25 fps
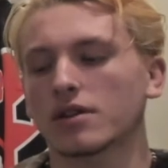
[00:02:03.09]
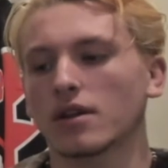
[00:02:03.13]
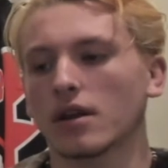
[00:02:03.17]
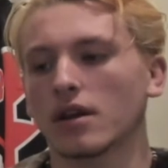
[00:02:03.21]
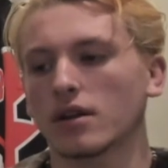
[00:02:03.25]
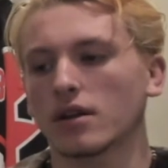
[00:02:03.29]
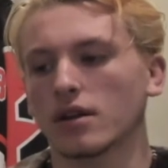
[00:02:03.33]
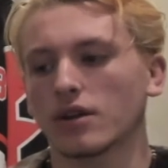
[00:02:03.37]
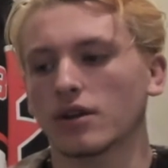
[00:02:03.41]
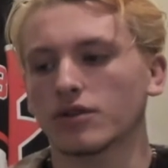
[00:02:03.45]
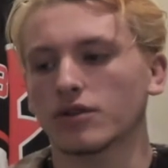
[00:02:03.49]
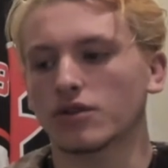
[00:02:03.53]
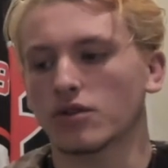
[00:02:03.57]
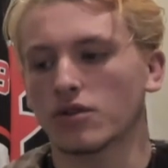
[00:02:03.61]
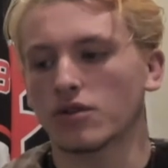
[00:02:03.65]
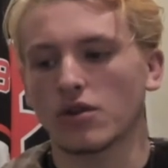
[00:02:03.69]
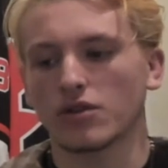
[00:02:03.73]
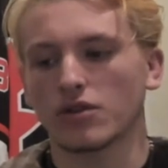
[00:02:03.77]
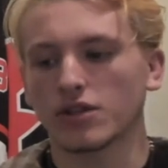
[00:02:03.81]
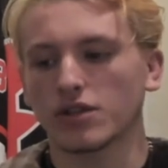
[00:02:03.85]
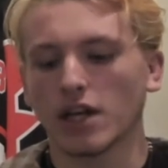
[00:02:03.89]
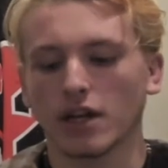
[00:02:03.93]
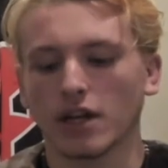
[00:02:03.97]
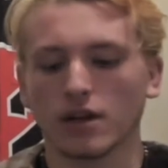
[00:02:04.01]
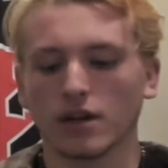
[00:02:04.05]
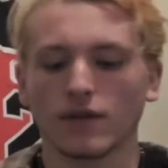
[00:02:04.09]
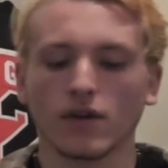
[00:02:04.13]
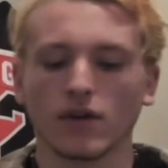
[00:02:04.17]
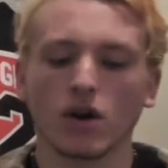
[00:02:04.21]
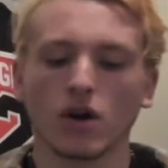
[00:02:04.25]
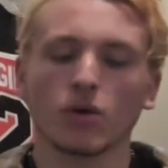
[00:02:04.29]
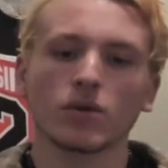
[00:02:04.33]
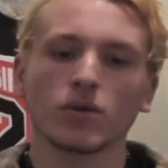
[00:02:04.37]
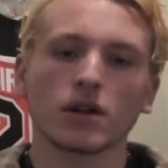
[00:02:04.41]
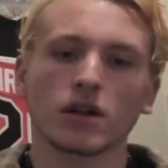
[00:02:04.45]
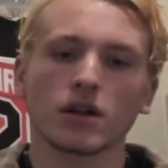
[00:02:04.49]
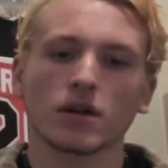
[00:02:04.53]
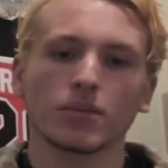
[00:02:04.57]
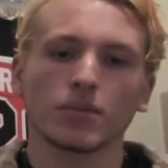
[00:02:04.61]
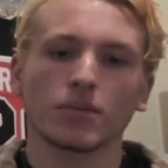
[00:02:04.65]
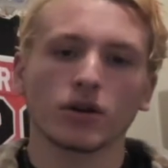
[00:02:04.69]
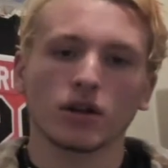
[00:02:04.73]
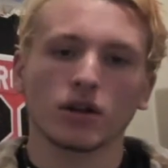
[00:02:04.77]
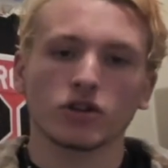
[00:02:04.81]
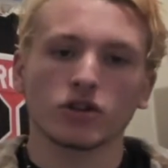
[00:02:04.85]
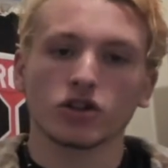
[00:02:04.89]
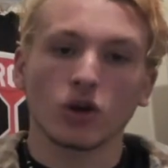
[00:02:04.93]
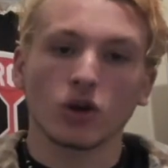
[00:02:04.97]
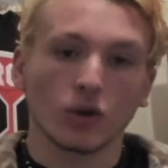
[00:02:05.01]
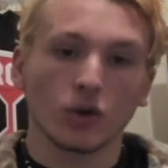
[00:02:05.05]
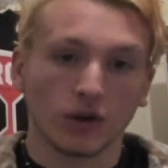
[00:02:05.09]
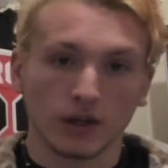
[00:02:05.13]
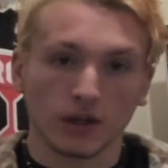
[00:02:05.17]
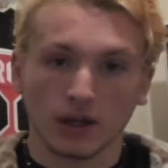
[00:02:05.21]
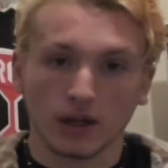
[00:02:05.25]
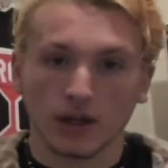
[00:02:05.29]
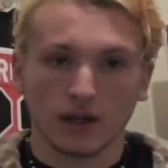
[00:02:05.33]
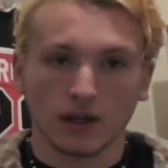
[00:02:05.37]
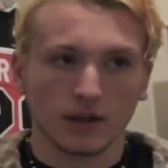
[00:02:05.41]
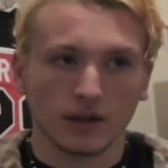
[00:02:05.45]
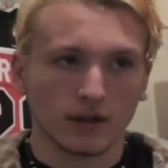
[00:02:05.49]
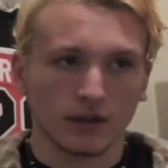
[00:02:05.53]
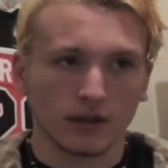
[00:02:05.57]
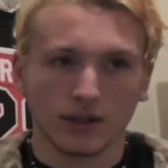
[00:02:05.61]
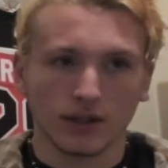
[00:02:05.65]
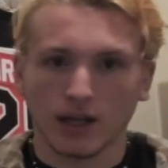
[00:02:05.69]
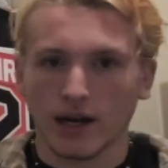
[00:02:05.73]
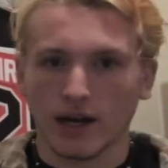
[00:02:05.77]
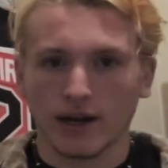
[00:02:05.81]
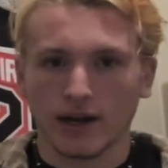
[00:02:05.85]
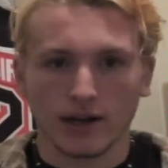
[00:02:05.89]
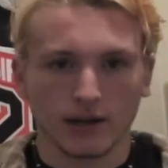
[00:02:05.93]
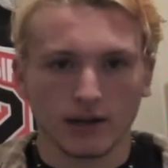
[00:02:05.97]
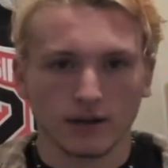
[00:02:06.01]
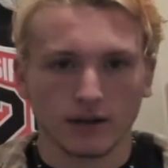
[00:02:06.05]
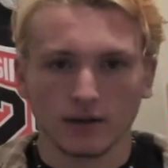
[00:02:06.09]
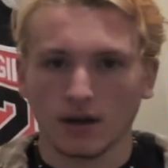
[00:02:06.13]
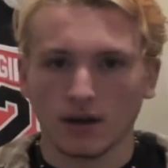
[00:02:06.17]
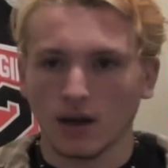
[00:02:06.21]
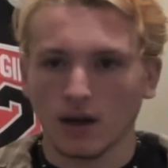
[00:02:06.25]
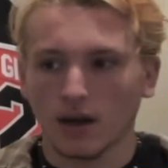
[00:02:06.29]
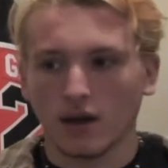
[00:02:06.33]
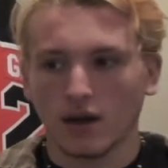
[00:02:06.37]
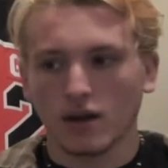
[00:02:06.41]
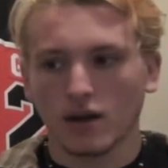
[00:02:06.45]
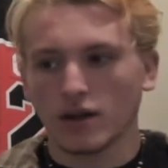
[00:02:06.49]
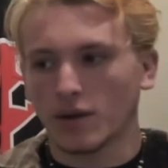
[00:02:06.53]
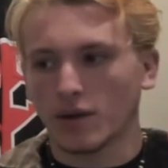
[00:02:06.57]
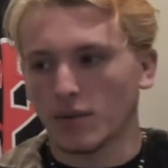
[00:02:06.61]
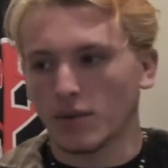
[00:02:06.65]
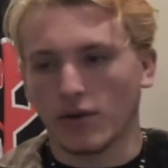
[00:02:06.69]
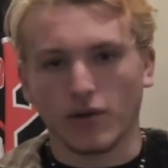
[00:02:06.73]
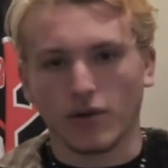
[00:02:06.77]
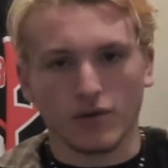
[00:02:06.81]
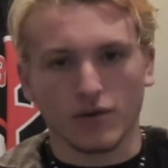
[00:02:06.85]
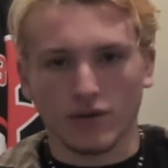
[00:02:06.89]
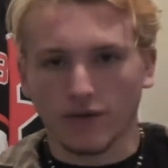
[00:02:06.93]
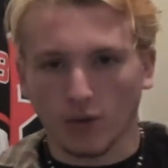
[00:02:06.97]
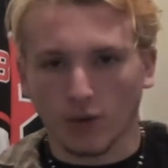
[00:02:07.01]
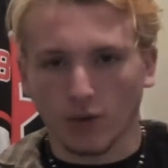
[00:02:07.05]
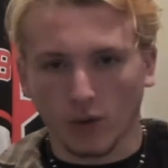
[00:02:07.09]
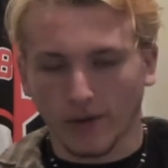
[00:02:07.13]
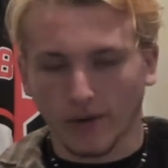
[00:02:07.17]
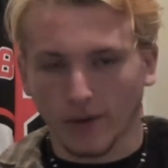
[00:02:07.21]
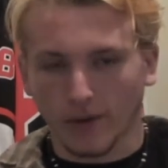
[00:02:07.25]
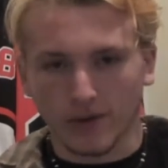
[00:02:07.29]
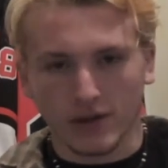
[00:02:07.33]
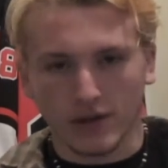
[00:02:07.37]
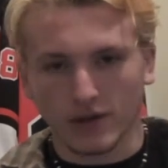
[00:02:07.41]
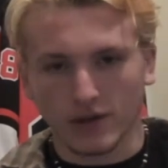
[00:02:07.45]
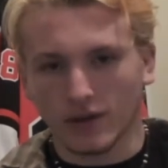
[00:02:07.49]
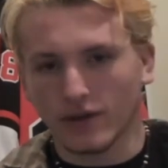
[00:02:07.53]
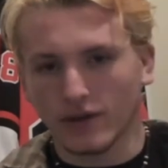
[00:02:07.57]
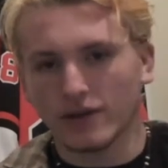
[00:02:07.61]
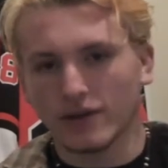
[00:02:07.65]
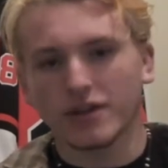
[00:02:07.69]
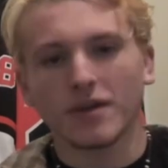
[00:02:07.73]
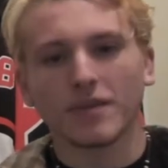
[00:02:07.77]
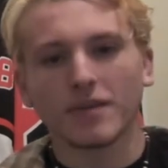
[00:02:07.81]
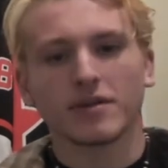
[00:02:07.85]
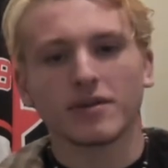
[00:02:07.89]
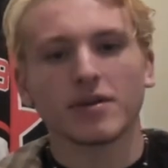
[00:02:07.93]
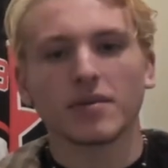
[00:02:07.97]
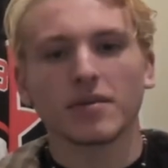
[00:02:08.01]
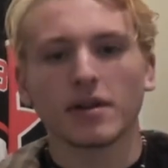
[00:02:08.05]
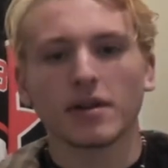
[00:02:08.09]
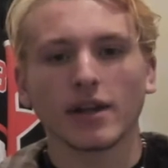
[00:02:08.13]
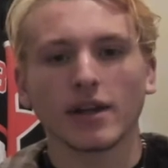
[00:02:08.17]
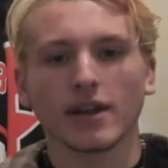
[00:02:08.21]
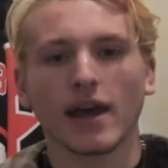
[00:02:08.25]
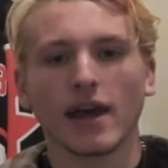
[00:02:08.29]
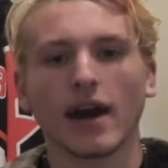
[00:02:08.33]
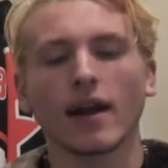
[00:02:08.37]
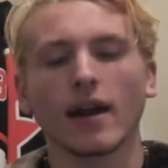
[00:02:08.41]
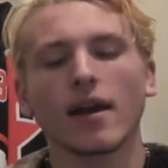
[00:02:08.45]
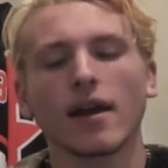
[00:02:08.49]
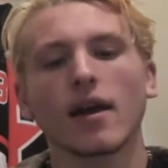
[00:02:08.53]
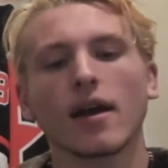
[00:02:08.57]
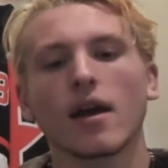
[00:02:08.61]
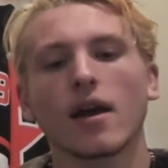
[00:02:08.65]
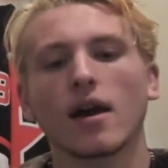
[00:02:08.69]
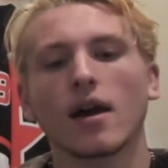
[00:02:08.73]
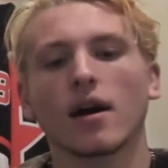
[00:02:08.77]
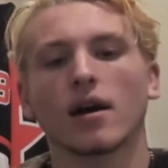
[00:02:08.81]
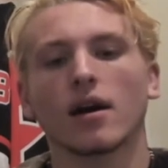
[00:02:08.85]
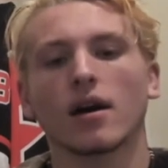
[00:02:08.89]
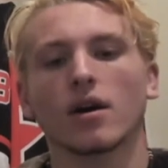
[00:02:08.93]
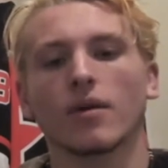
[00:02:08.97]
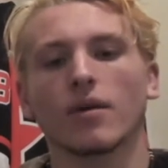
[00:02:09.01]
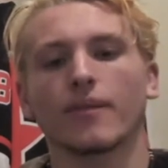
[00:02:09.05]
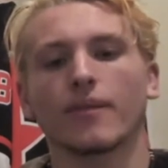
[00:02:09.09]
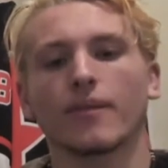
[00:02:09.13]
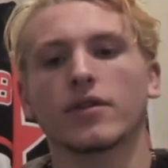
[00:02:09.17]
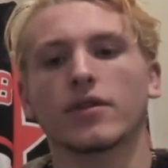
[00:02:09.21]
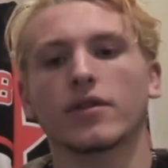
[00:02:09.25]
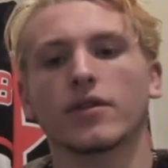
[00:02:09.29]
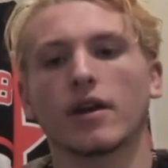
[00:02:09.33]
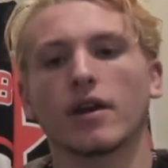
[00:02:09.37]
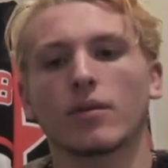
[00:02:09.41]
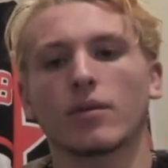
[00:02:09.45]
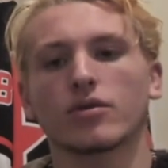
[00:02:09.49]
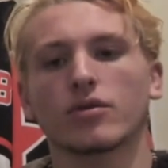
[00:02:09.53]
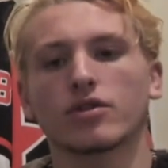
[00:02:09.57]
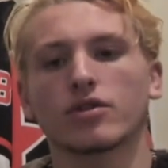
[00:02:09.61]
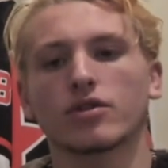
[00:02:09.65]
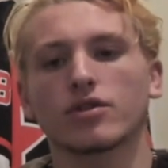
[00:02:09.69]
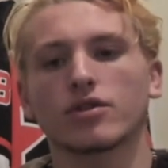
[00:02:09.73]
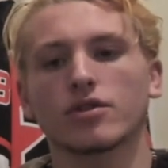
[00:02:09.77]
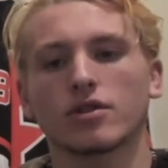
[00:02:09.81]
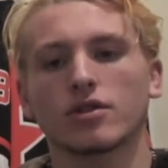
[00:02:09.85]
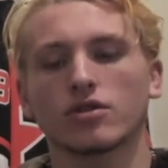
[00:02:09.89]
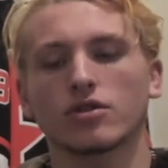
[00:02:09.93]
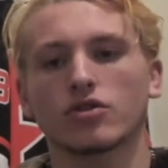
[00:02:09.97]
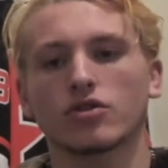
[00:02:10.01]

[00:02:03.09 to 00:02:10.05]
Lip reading: a studio executive. Oh, we need to put a joke in line number 34. We need to something like that. It was